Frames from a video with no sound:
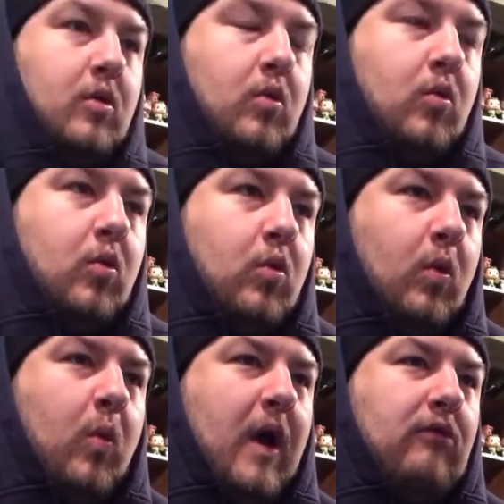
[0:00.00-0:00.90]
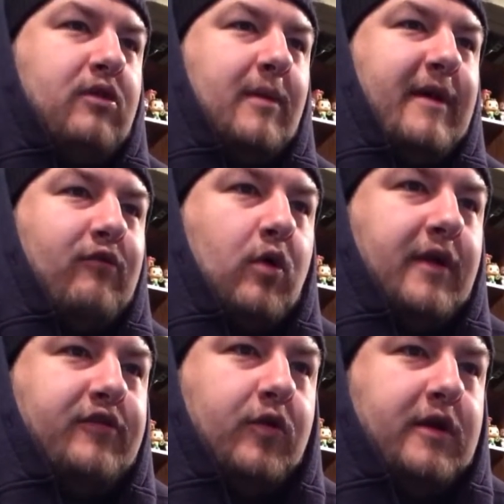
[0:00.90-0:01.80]
Welcome,
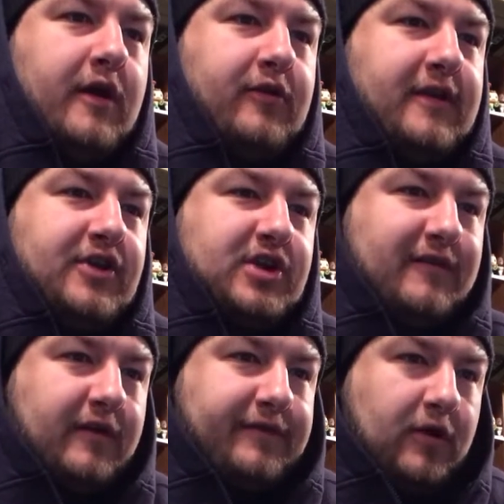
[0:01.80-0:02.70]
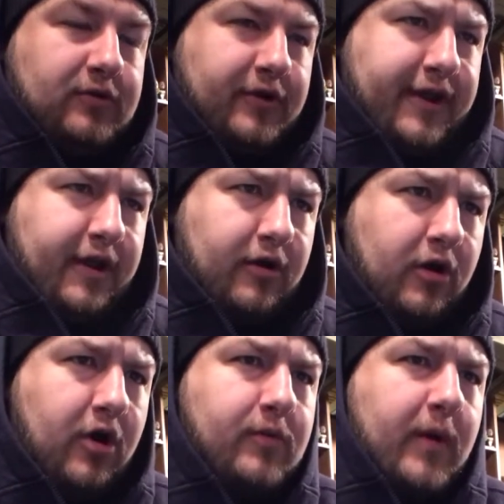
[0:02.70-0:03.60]
everyone, to another edition of Unfiltered here,
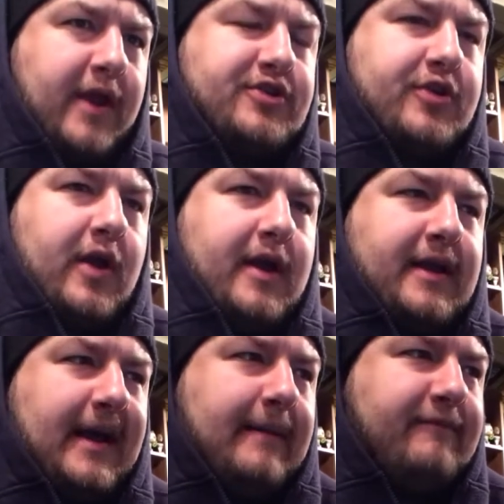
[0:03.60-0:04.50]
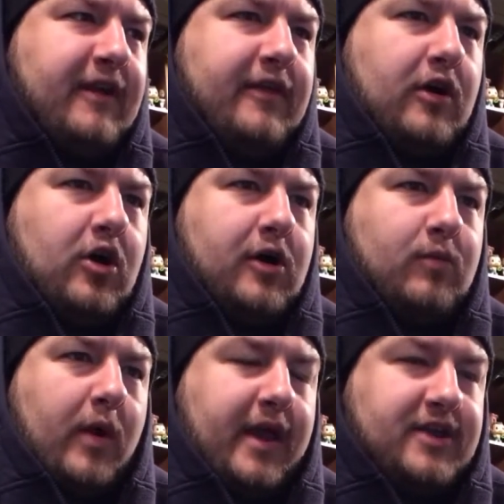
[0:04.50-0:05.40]
hardwayhq.com, via the
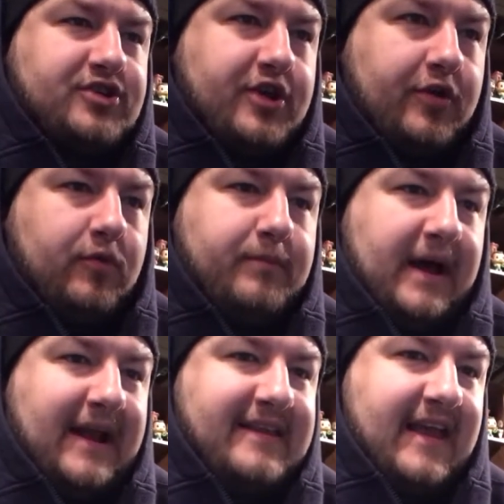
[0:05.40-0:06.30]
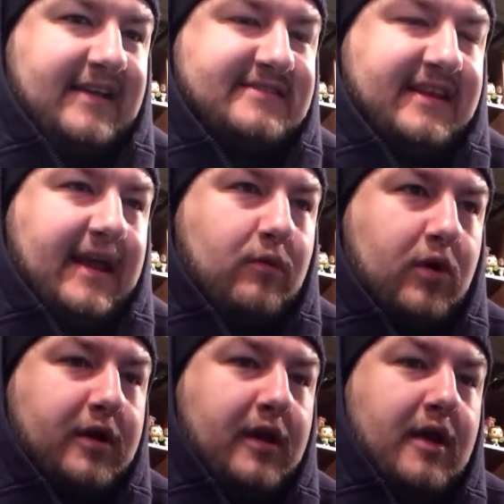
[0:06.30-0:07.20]
Hardway HQ Podcasting
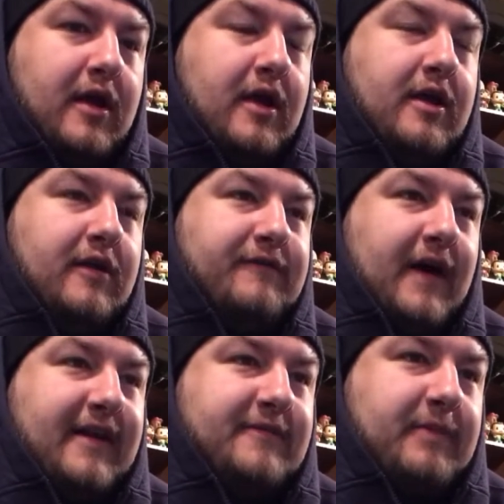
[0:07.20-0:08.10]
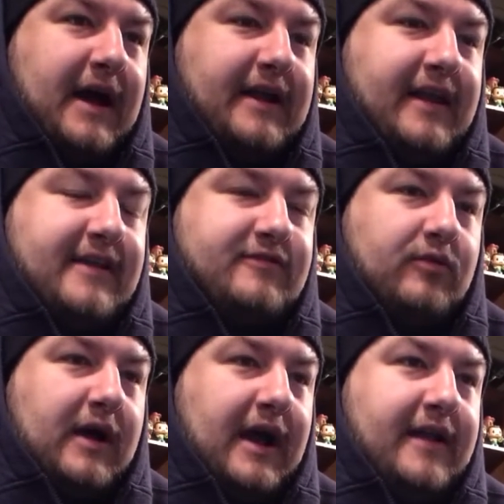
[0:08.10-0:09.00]
Network. You can find this podcast
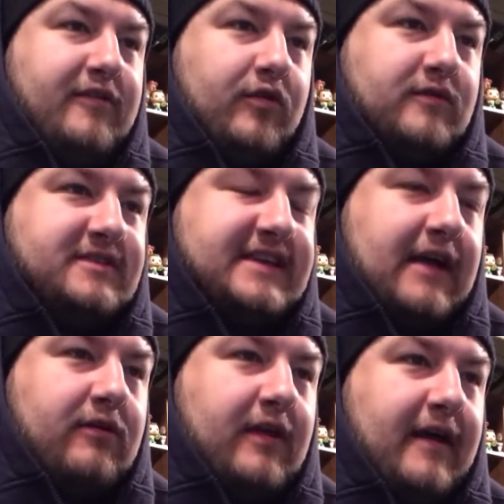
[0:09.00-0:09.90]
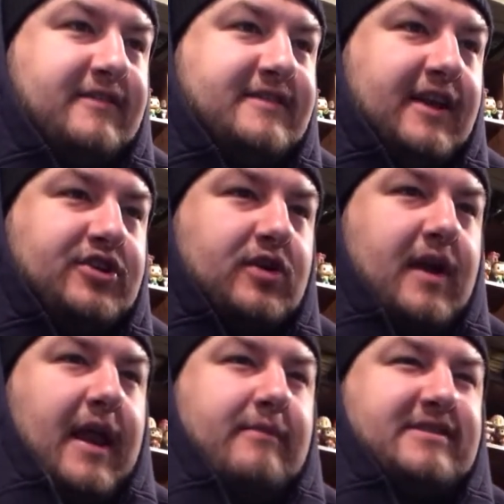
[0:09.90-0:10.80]
through iTunes, SoundCloud, Stitcher,
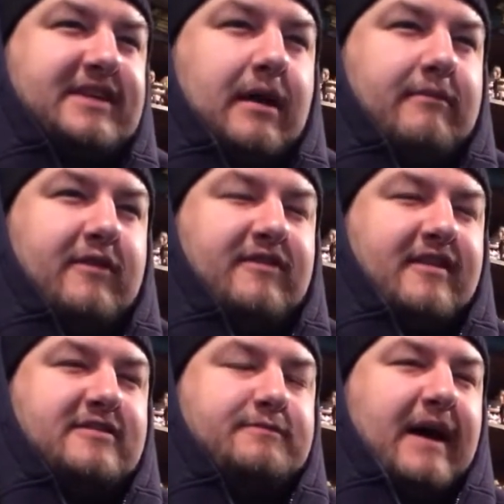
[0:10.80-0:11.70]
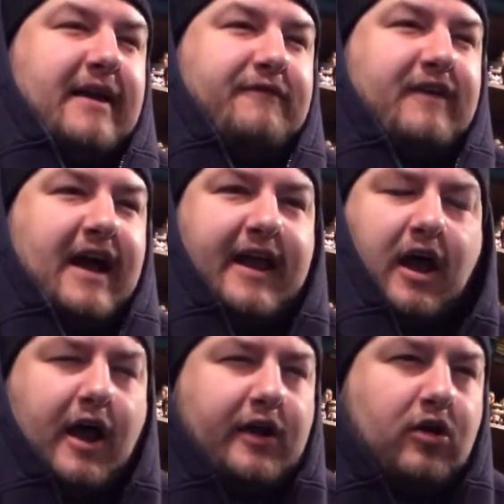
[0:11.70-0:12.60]
Amazon Music, Spotify,
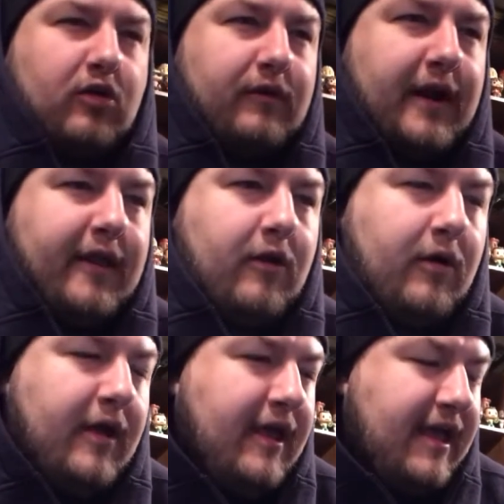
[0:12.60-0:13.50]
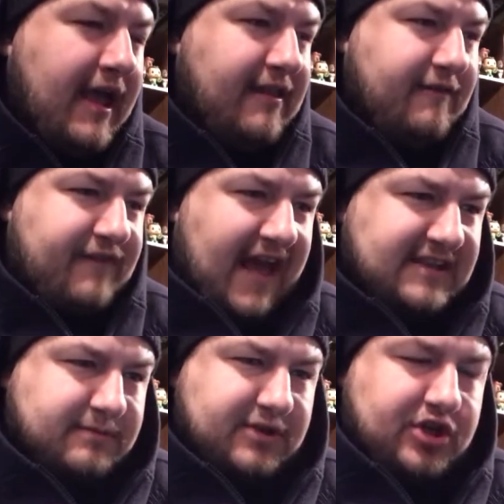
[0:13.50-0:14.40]
iHeartRadio, and the
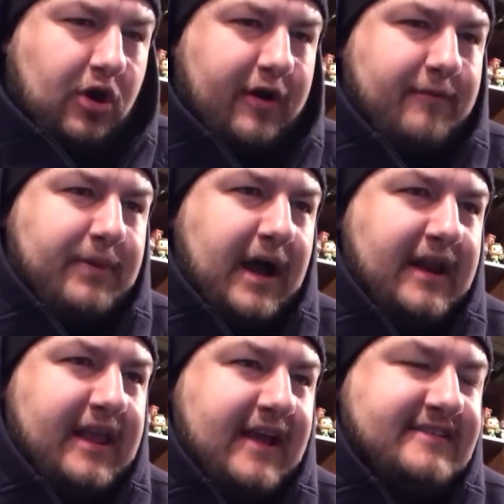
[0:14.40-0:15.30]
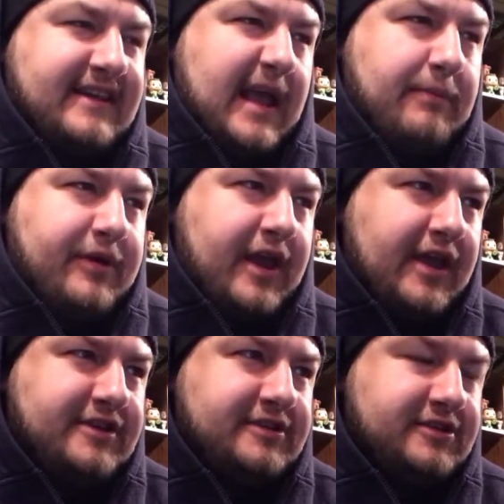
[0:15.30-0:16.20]
vast majority of podcasting
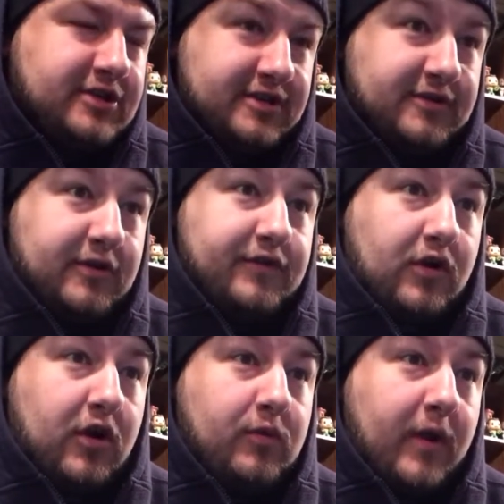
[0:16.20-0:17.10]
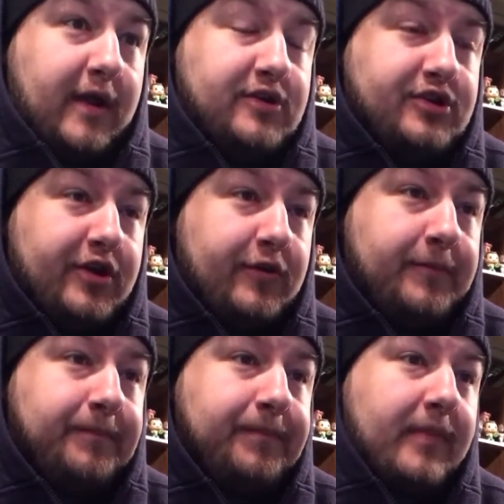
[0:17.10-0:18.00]
applications. Just search for Hardway HQ,
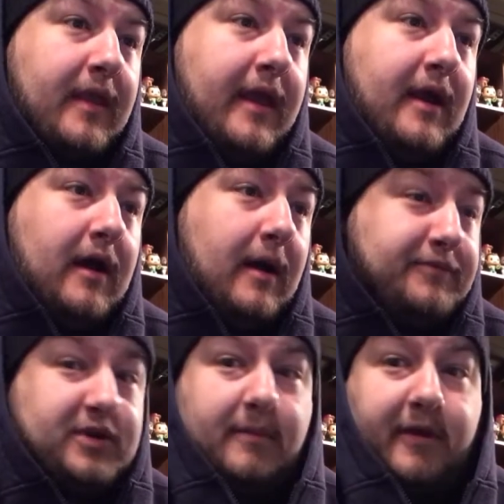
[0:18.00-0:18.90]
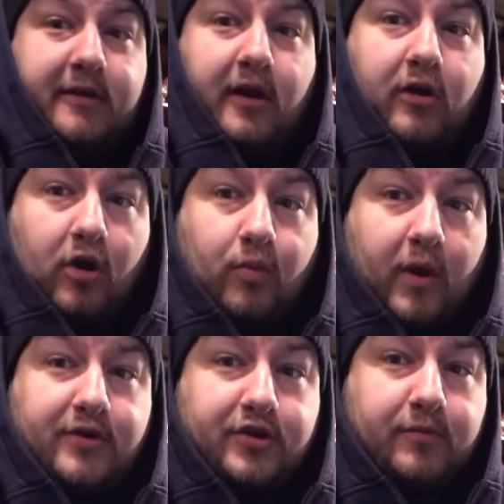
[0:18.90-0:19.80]
and up should come the entire
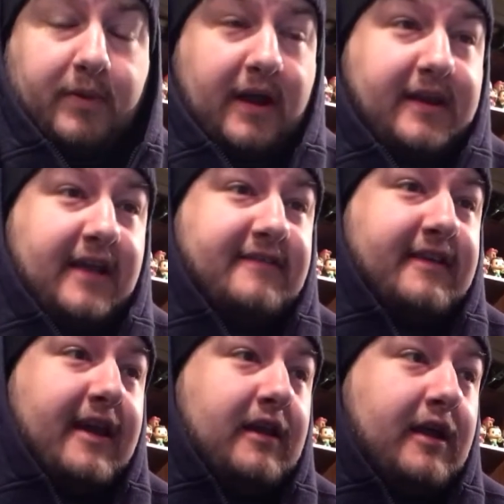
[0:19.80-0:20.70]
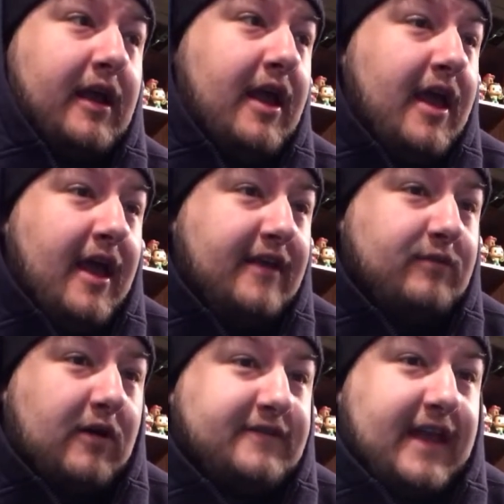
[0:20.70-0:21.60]
Hardway HQ podcasting catalog, as
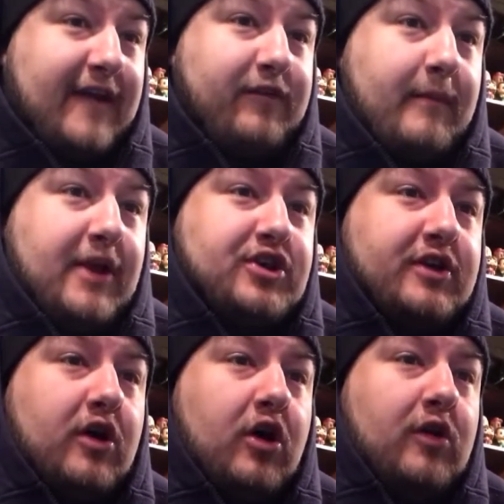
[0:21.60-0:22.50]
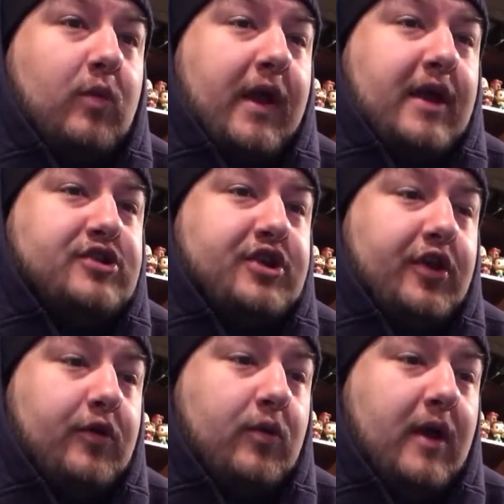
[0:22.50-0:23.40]
well as the aforementioned
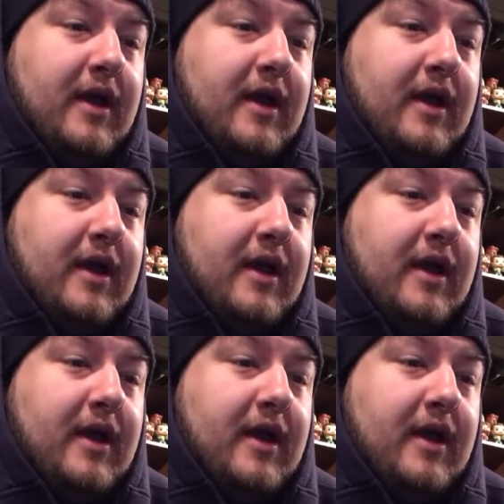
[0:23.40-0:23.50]
HardwayHQ.com.